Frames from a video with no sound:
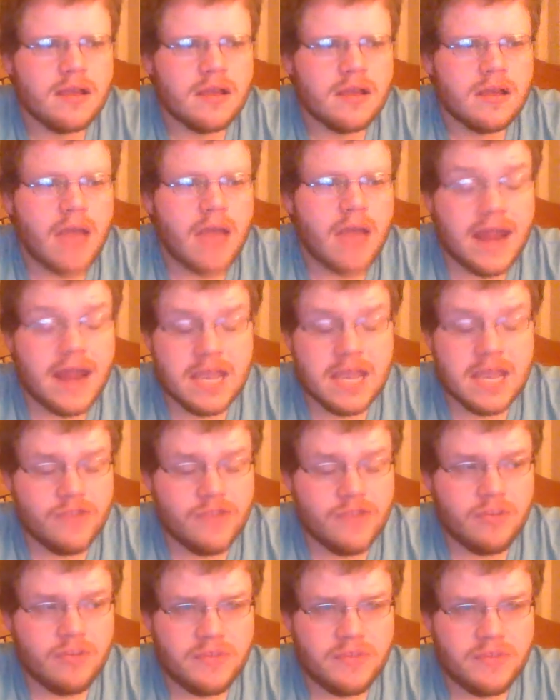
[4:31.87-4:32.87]
I didn't get in
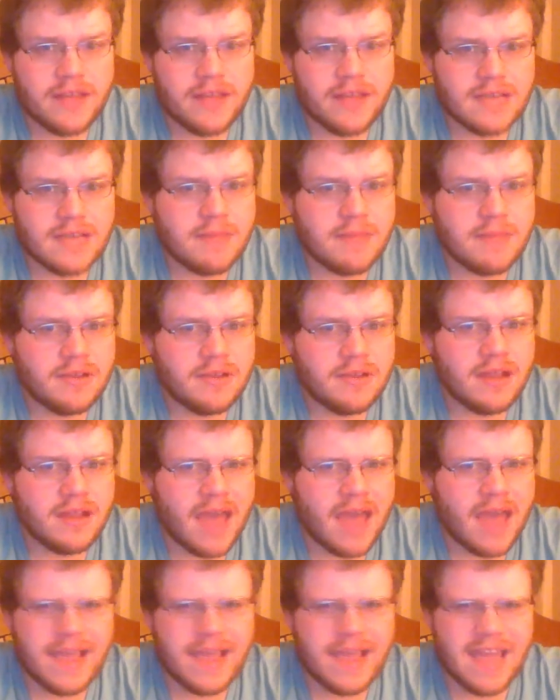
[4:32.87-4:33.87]
trouble that time, but
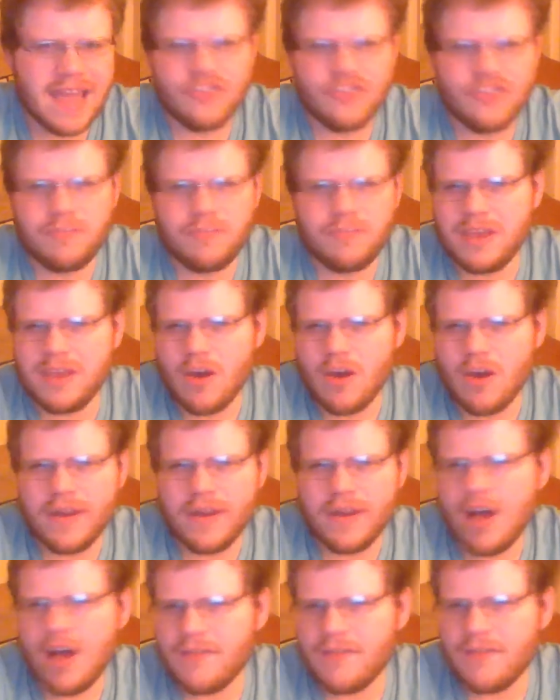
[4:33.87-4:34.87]
I can't just be
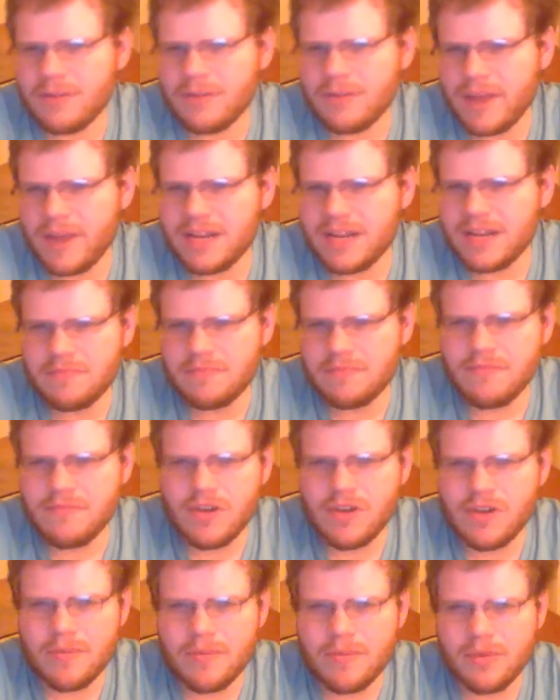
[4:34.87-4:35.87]
going off on random,
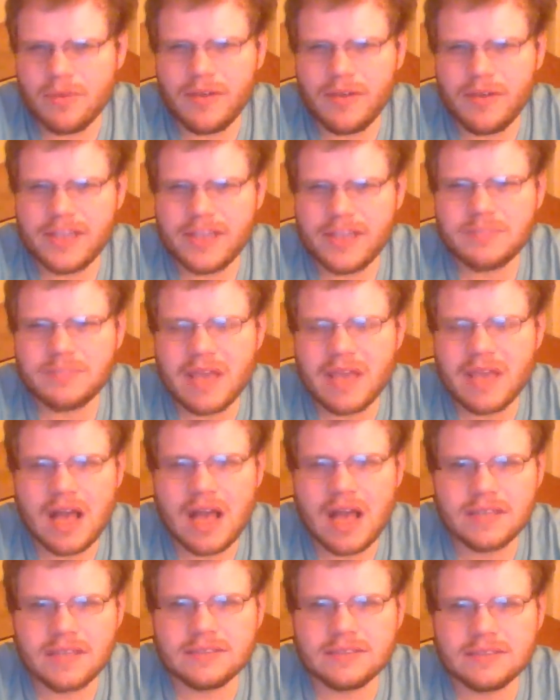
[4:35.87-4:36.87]
employees
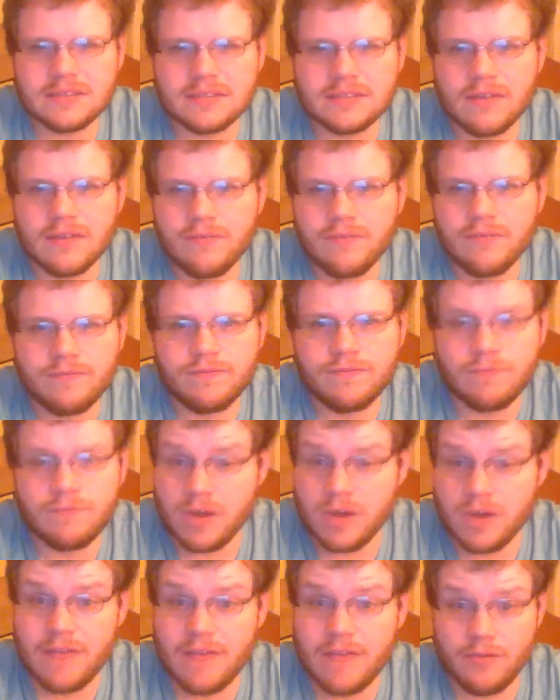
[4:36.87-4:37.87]
because of
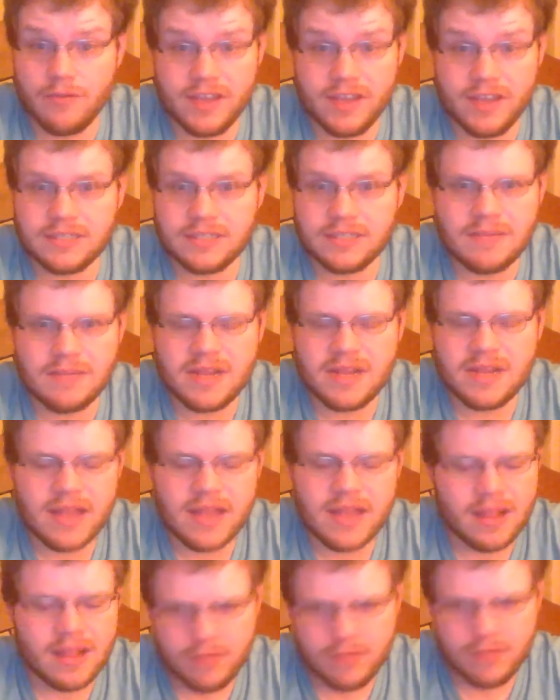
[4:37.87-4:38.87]
whatever reason. I mean,
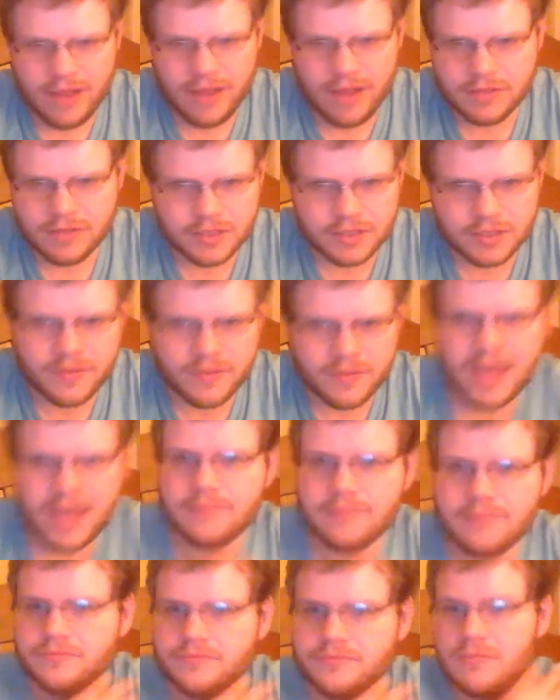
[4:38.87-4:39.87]
they don't deserve that.
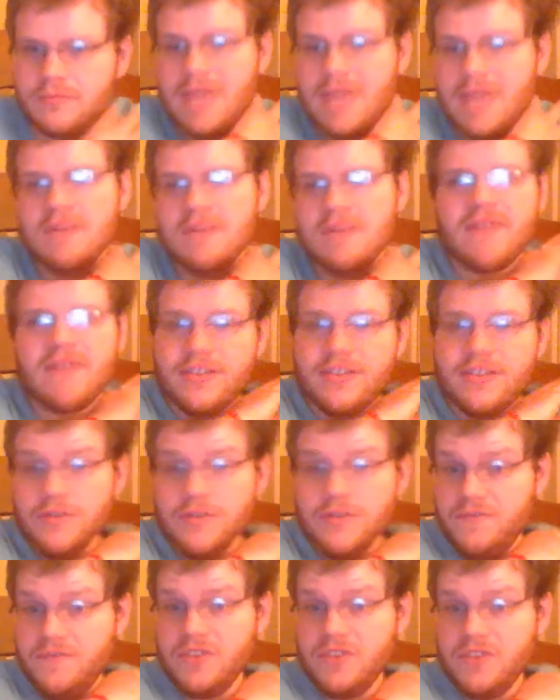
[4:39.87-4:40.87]
Even if I
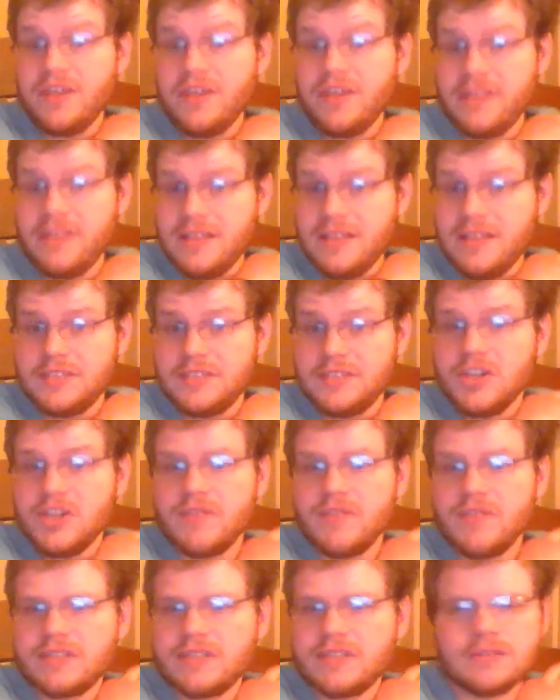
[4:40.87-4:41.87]
do feel they did
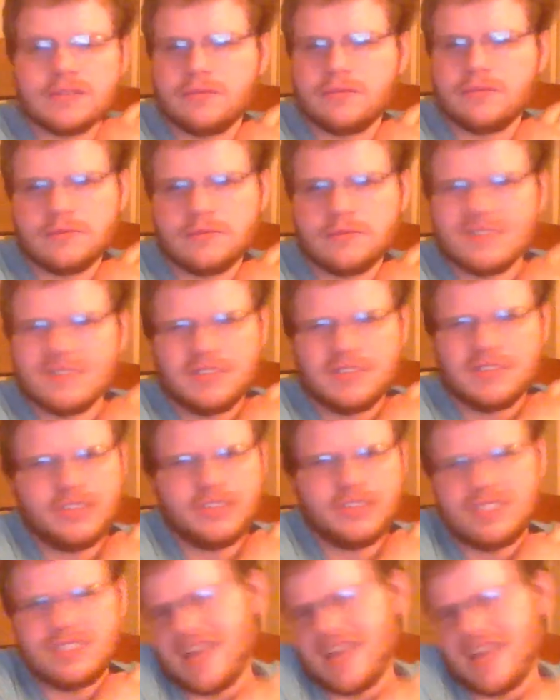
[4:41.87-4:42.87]
deserve it,
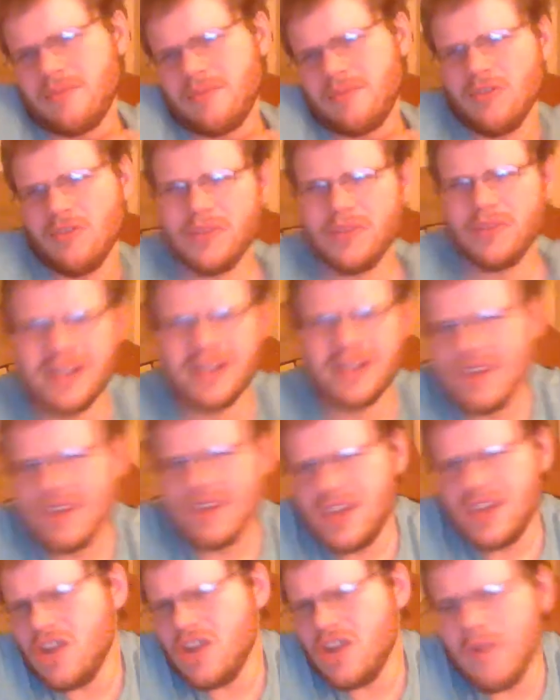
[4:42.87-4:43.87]
just not appropriate.
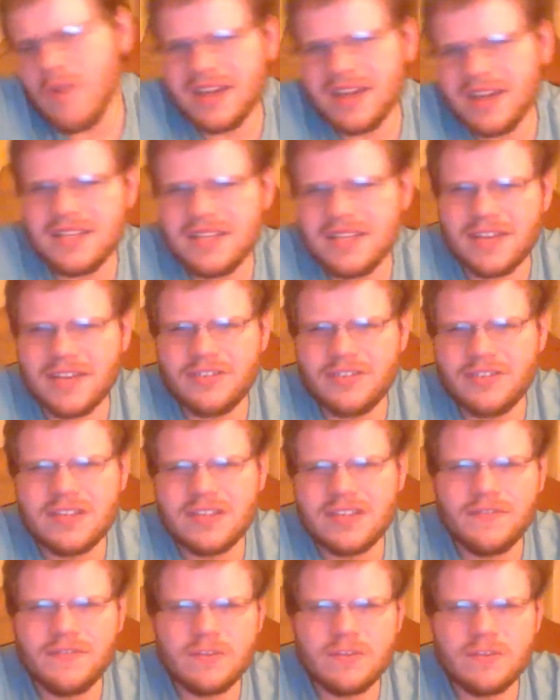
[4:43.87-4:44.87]
You don't want to conduct
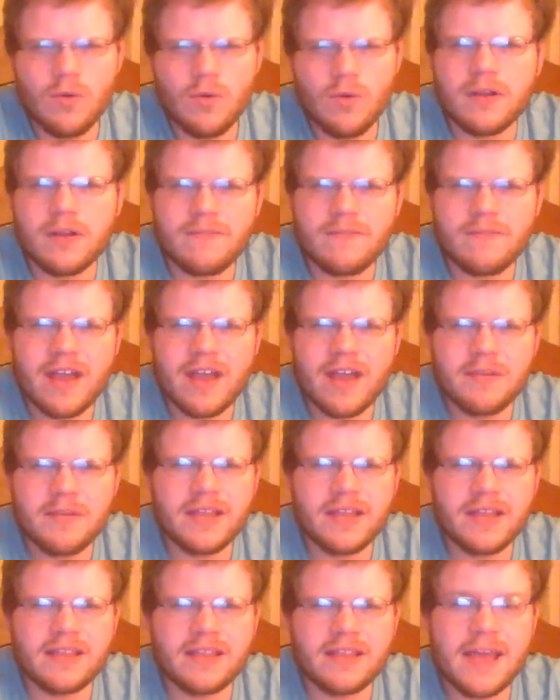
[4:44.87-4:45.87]
yourself in the work
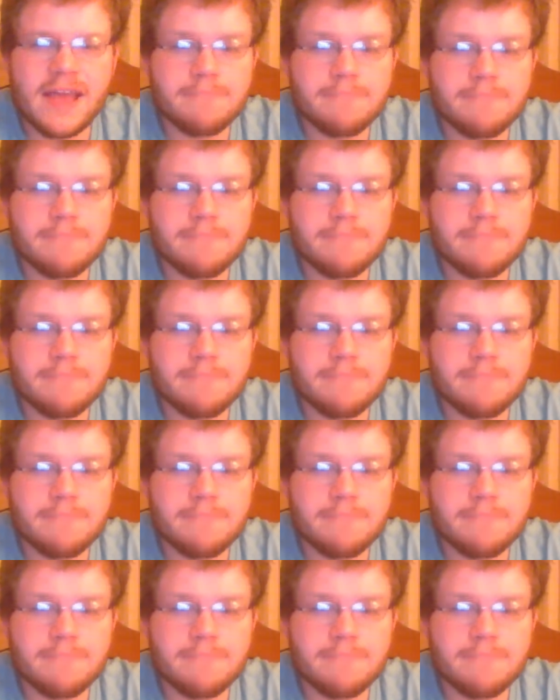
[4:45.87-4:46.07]
environment like that.